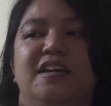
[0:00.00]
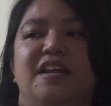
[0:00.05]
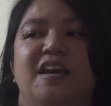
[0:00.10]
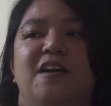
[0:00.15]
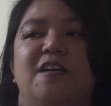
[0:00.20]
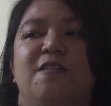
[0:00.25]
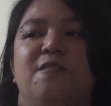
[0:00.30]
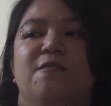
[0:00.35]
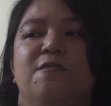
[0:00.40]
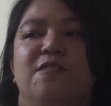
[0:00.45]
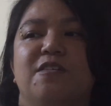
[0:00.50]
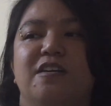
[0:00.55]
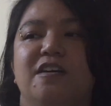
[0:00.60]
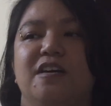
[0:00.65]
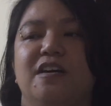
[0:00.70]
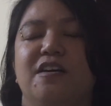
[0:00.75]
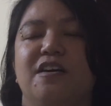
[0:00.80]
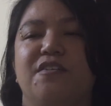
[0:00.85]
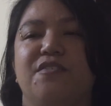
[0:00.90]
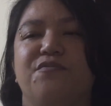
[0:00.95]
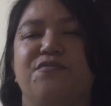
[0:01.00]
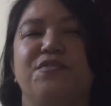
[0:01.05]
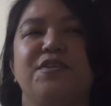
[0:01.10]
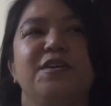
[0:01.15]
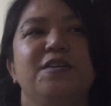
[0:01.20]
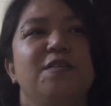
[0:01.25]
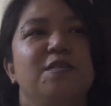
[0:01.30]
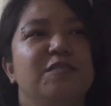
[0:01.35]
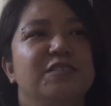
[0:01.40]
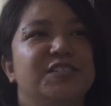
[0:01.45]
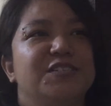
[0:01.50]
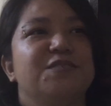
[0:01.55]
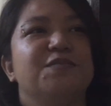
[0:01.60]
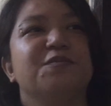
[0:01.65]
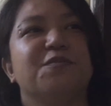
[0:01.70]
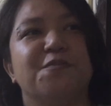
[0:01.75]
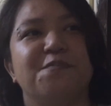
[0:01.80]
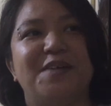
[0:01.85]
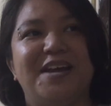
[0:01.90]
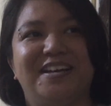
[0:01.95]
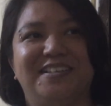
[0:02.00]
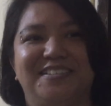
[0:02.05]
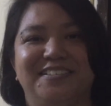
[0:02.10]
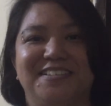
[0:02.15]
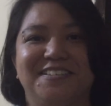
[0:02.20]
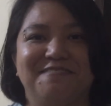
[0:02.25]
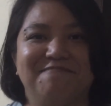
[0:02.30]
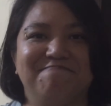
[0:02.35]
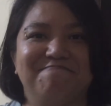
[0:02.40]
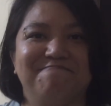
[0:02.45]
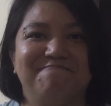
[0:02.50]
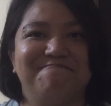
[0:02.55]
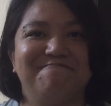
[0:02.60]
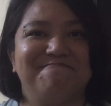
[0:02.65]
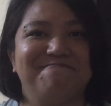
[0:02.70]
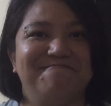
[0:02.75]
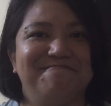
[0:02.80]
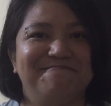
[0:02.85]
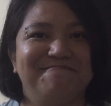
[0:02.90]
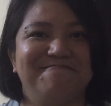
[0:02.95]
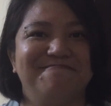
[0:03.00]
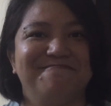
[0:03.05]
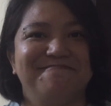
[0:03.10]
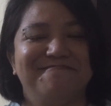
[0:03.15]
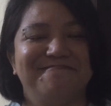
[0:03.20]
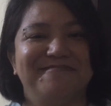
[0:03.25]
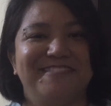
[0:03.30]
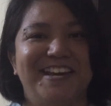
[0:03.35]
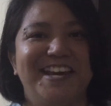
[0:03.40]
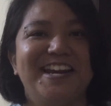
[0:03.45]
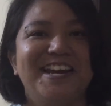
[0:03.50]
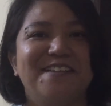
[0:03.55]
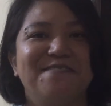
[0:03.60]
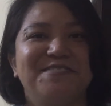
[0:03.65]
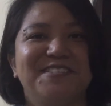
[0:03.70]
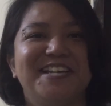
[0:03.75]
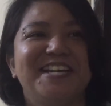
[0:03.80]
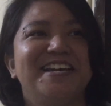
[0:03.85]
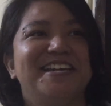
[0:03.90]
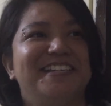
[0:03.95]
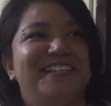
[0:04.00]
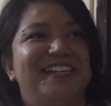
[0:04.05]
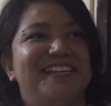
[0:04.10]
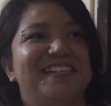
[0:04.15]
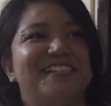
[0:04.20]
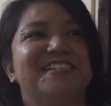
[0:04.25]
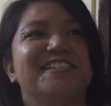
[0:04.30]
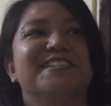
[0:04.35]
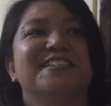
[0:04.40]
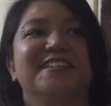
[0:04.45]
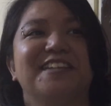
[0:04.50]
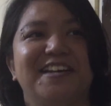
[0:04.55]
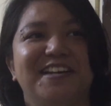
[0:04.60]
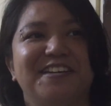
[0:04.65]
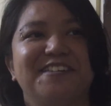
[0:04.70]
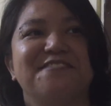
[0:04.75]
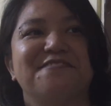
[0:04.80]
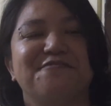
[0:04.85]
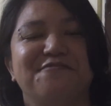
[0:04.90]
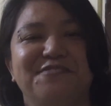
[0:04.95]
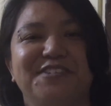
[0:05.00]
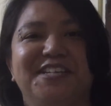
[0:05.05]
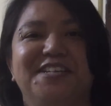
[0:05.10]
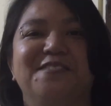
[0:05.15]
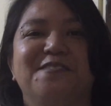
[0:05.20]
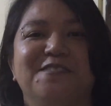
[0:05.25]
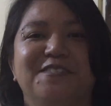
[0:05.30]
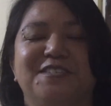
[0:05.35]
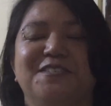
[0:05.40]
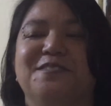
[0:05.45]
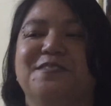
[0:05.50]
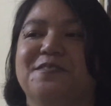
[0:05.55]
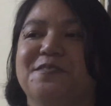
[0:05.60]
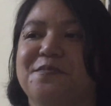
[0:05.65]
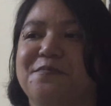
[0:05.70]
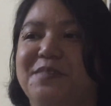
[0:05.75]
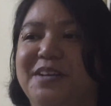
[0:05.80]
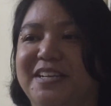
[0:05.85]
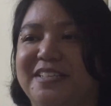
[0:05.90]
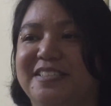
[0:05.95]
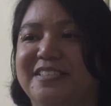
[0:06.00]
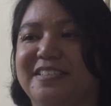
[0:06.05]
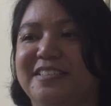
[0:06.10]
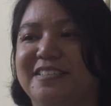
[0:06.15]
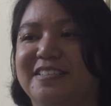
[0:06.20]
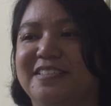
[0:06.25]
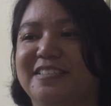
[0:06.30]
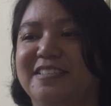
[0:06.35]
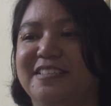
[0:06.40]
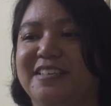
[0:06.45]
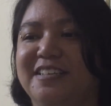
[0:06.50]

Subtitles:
Now, for an old school romantic, and I'm saying this like freaking old school romantic,